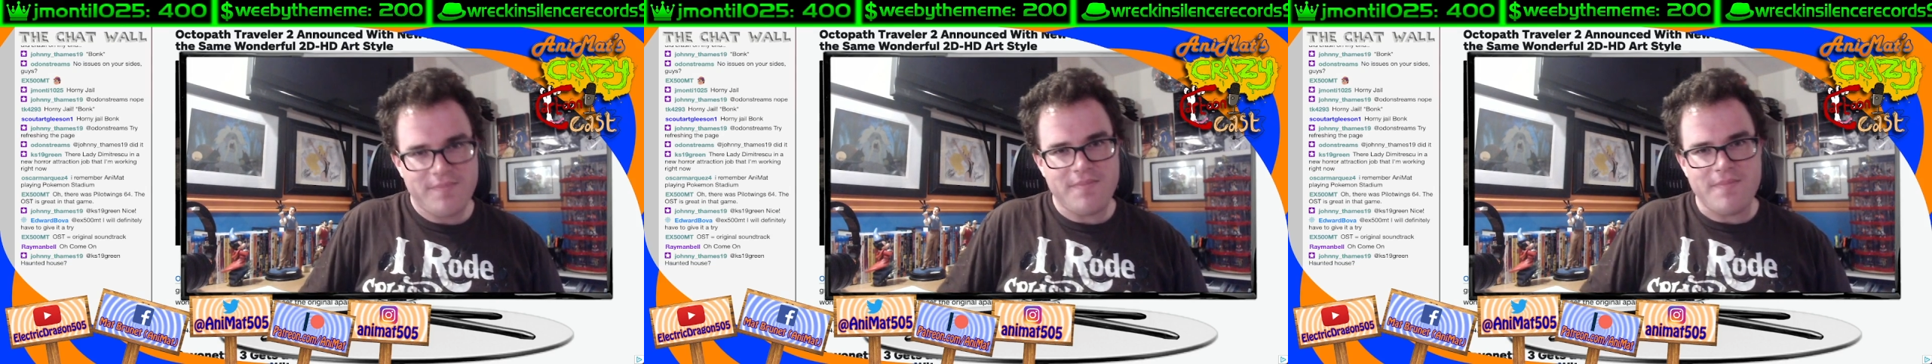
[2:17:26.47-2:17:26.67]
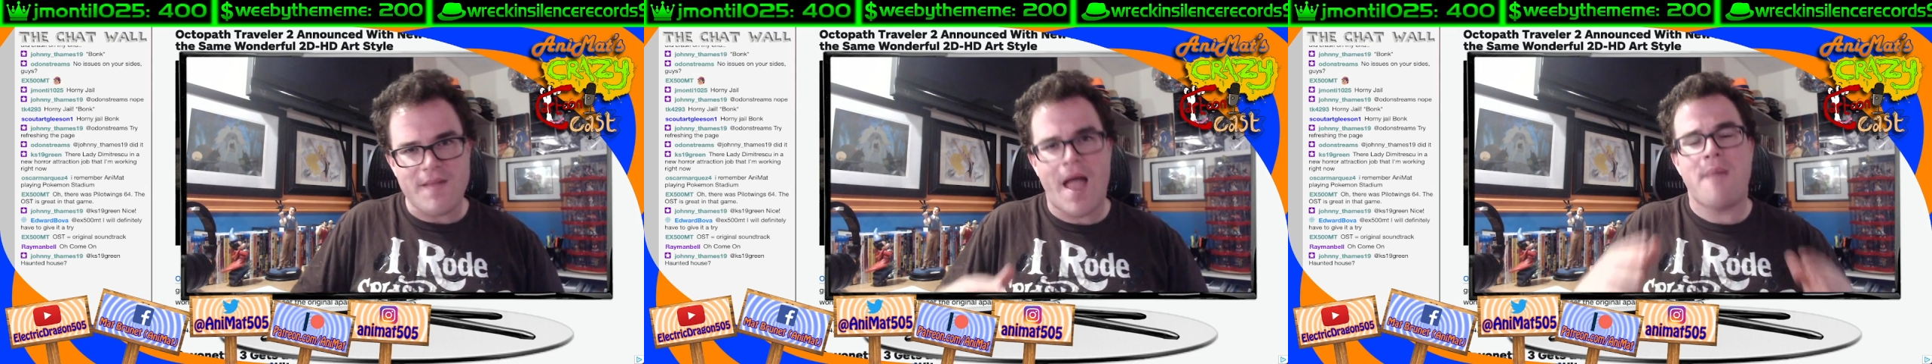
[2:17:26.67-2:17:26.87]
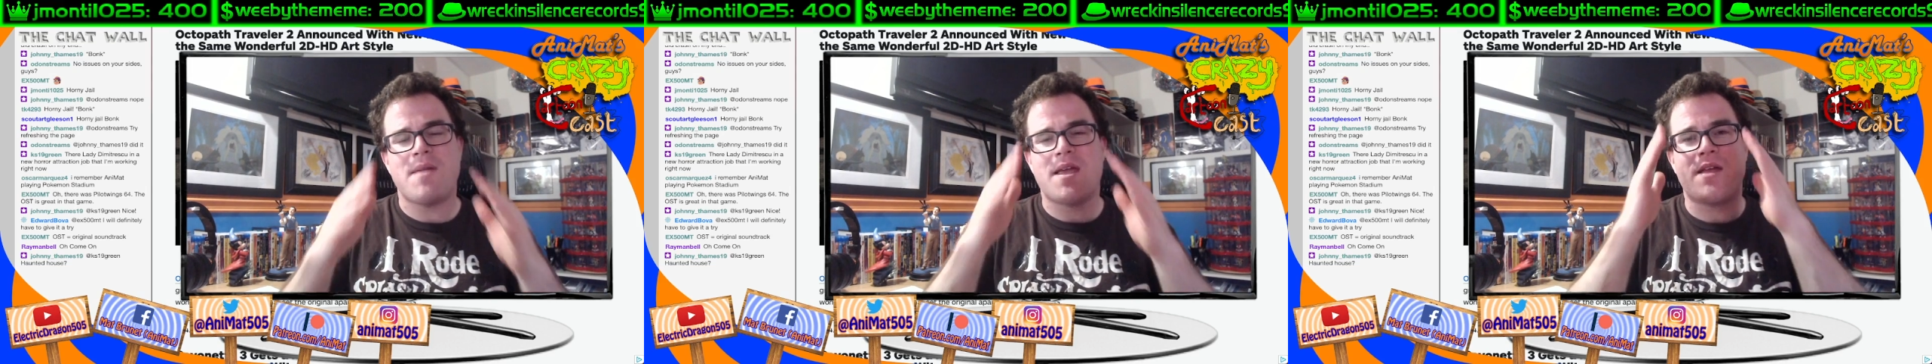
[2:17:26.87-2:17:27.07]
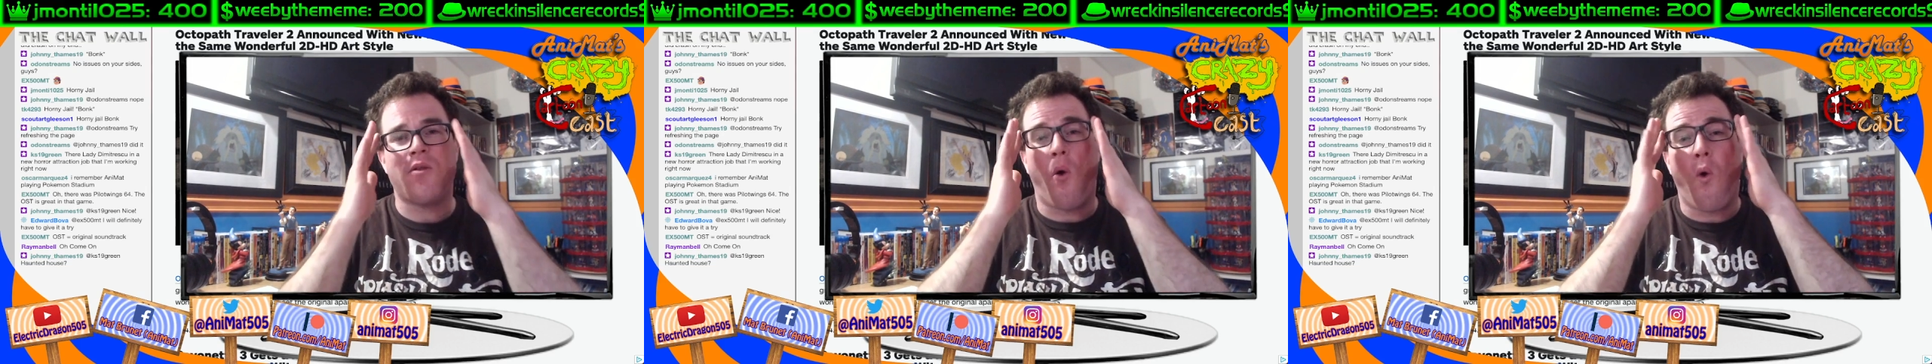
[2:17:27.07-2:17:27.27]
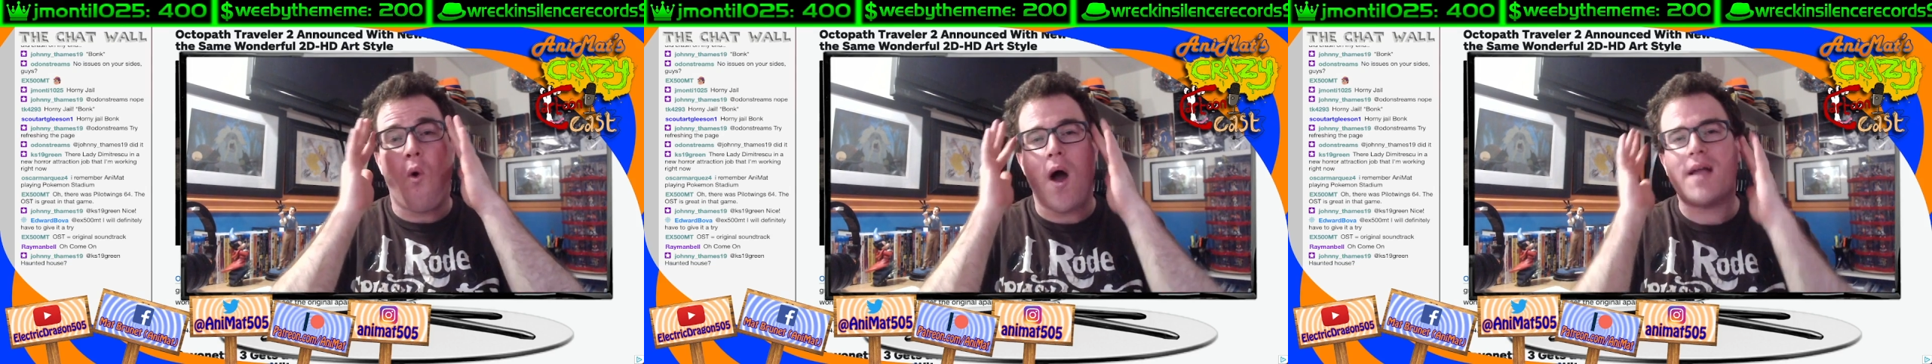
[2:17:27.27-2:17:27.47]
I mean,
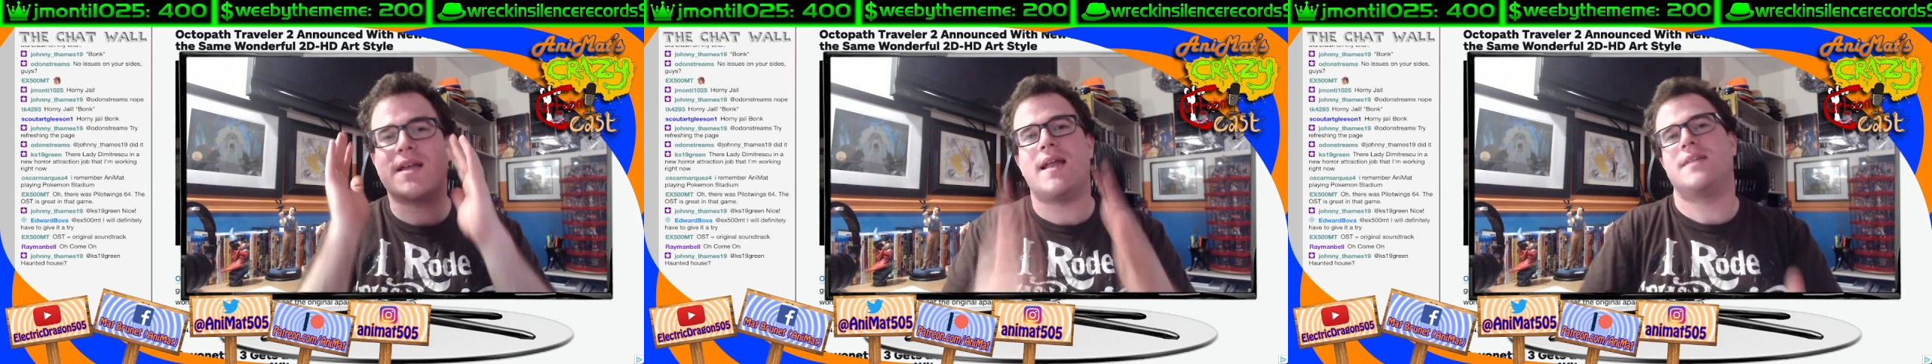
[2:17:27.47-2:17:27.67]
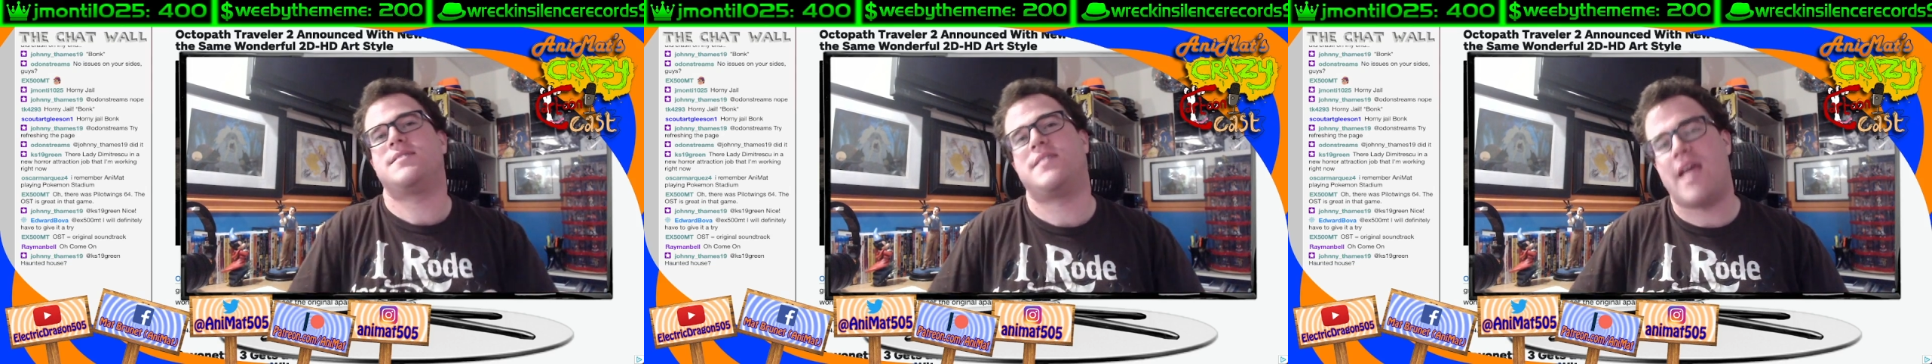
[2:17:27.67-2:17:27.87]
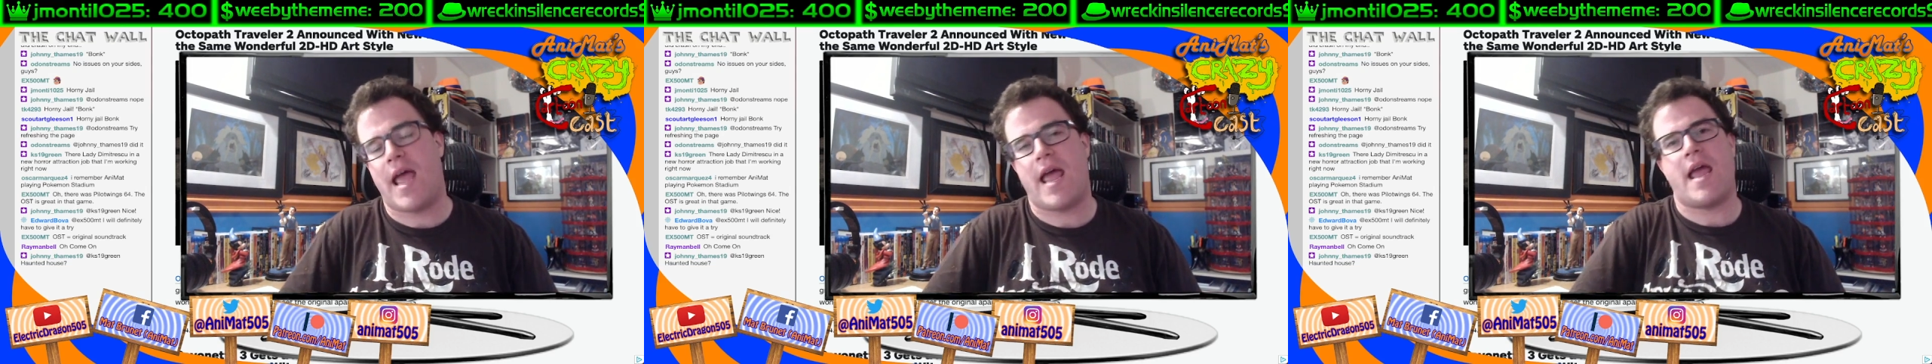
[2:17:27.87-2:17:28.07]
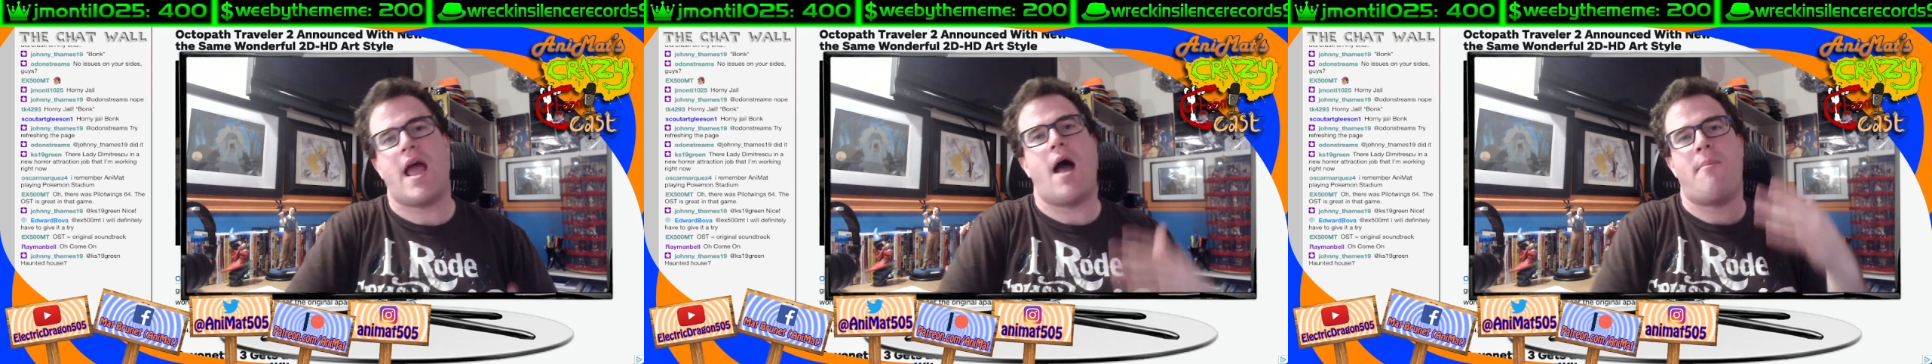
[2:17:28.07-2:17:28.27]
what can I say